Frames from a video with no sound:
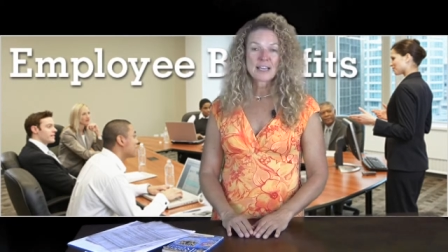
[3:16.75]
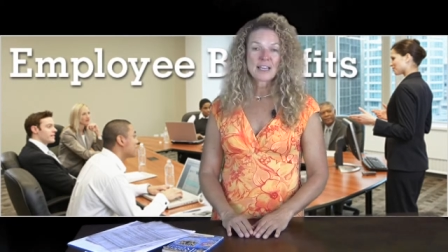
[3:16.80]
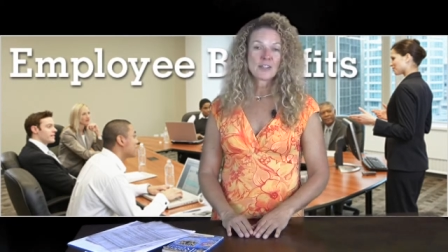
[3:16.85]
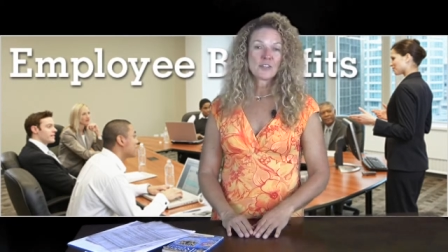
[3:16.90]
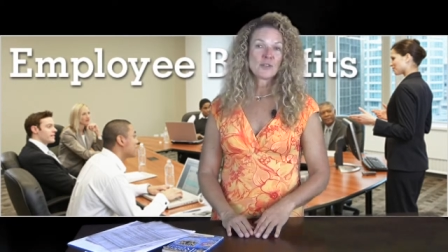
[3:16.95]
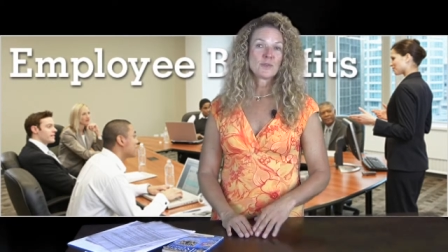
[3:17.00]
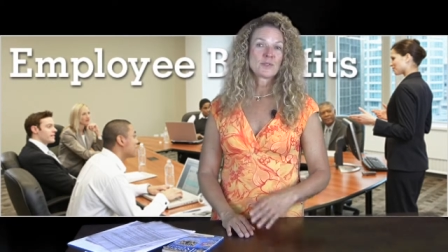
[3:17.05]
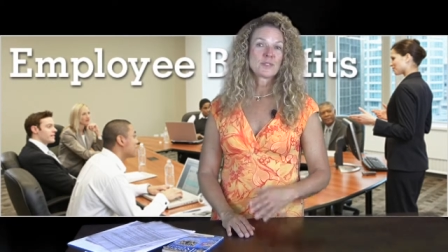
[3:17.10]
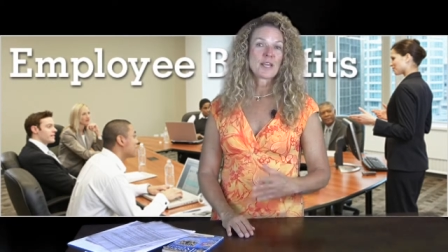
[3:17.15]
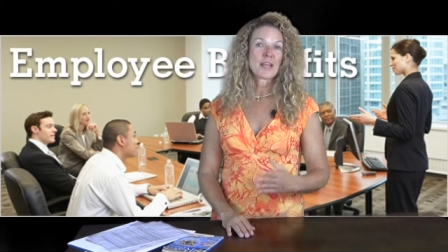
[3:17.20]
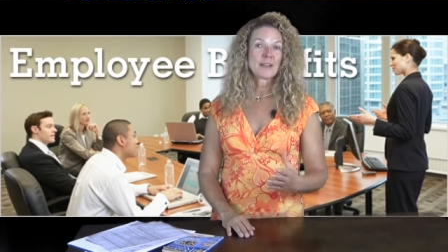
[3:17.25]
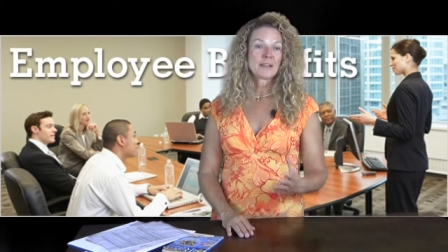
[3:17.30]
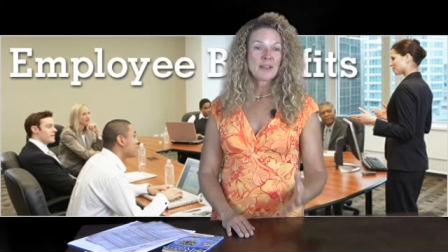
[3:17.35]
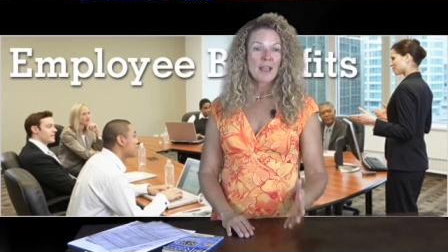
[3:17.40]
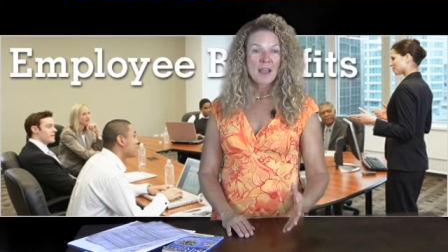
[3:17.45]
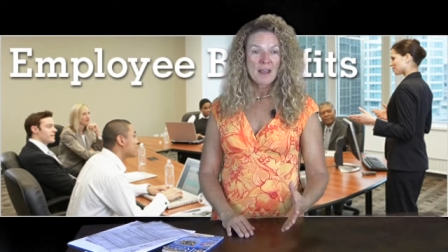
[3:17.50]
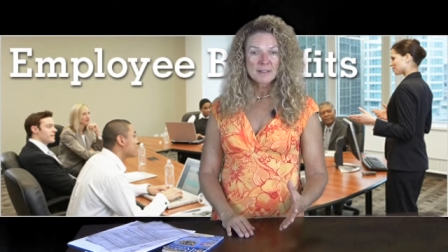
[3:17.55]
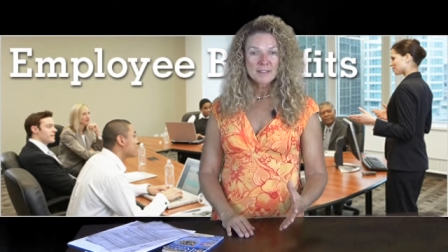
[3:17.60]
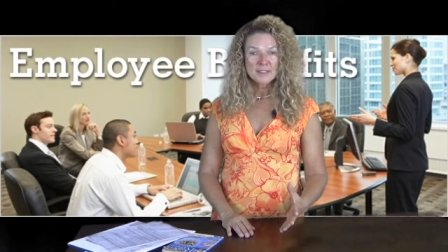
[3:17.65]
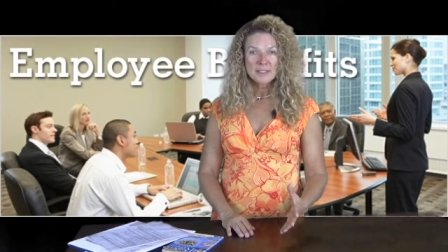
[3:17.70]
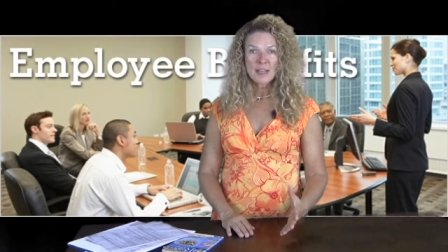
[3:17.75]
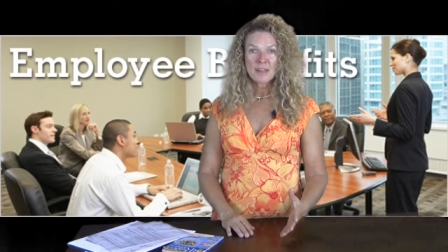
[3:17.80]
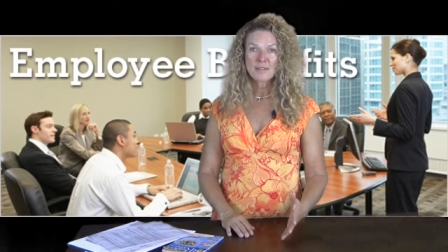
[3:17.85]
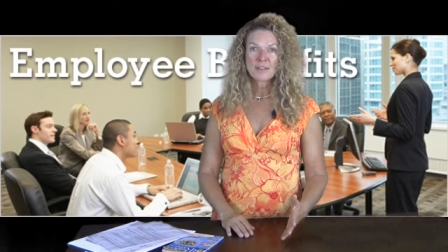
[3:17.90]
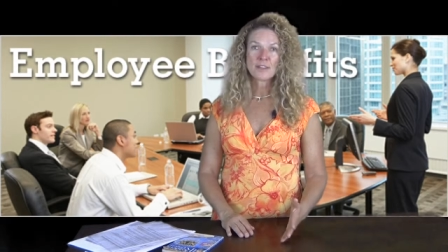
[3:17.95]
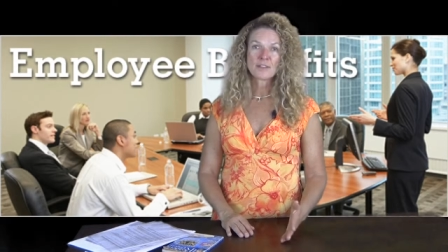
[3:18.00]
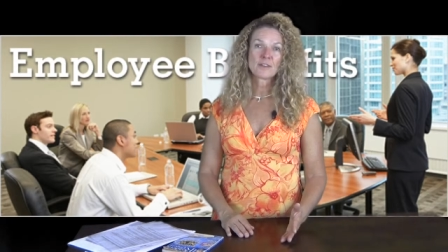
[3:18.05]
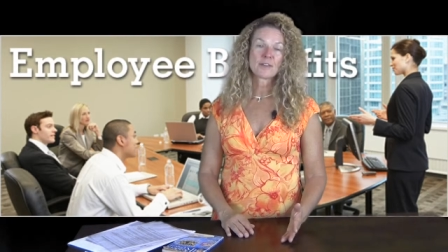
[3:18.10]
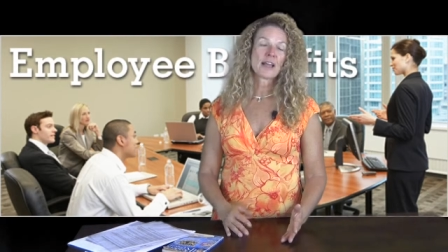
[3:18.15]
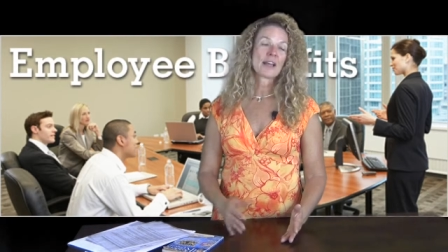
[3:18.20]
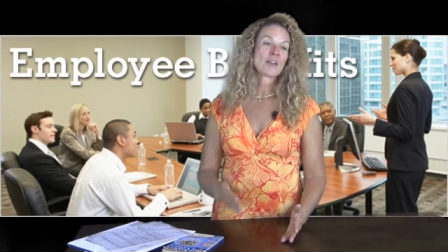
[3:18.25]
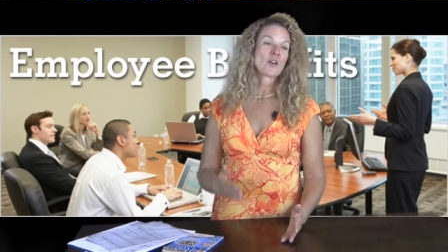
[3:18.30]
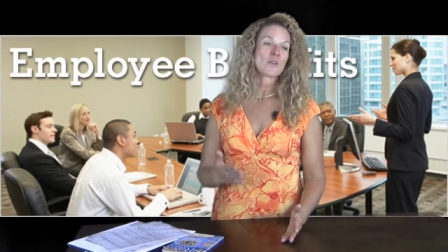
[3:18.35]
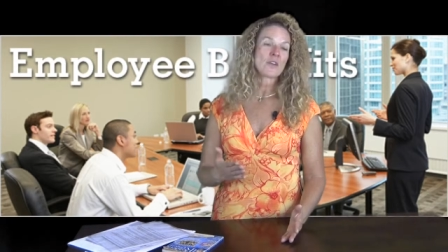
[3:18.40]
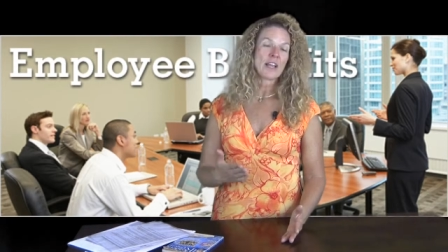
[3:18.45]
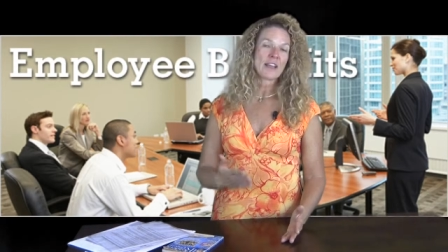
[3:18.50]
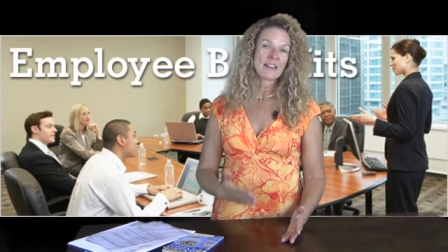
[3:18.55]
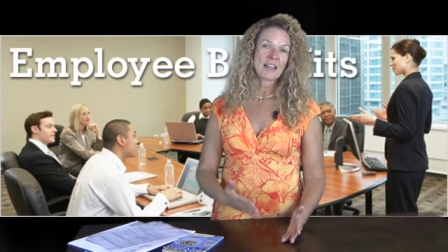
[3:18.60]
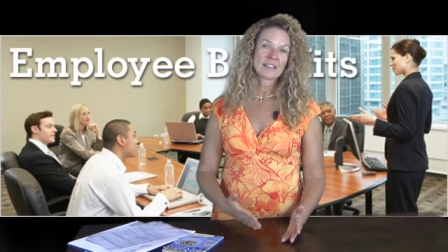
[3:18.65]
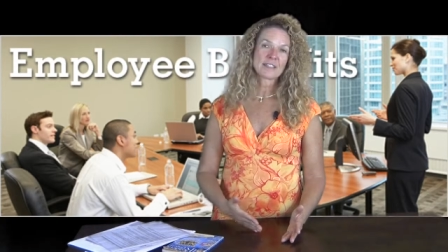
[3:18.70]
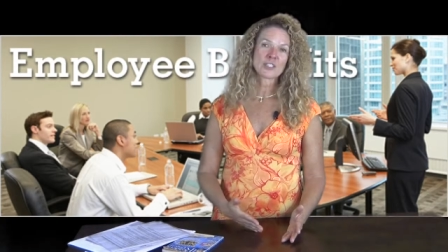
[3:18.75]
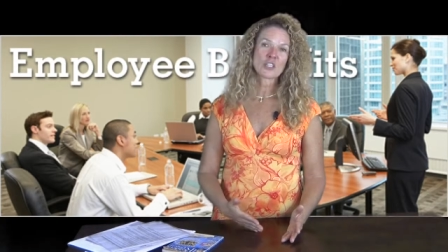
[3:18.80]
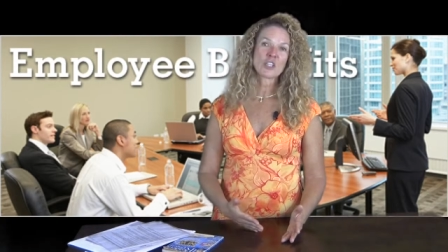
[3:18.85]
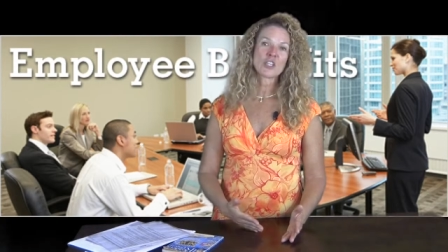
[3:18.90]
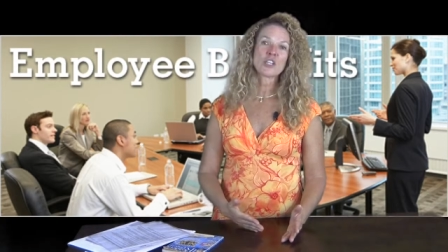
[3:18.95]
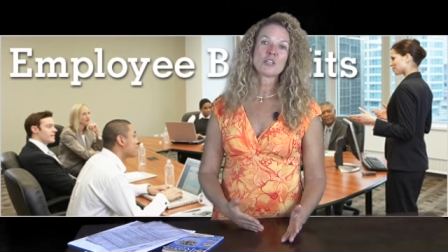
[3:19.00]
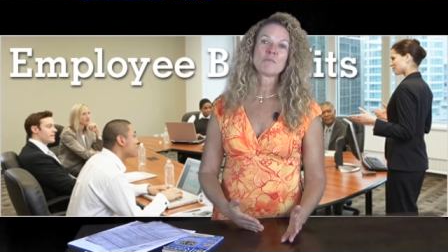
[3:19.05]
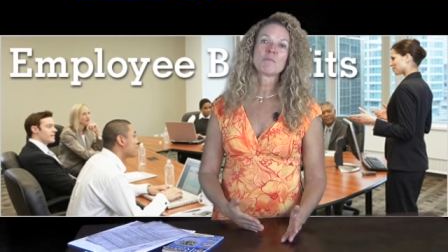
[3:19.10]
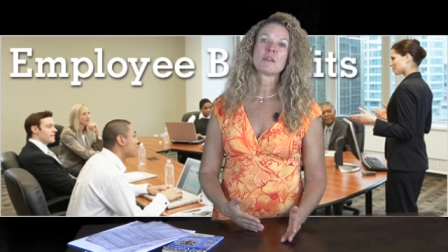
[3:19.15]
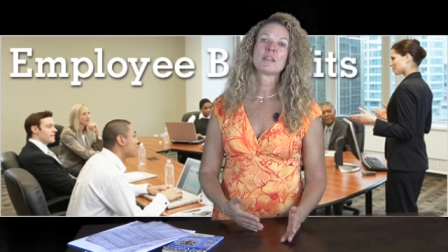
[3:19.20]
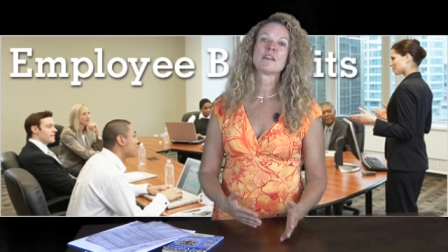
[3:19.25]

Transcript: And you say yes, and then they're like, okay, that's good.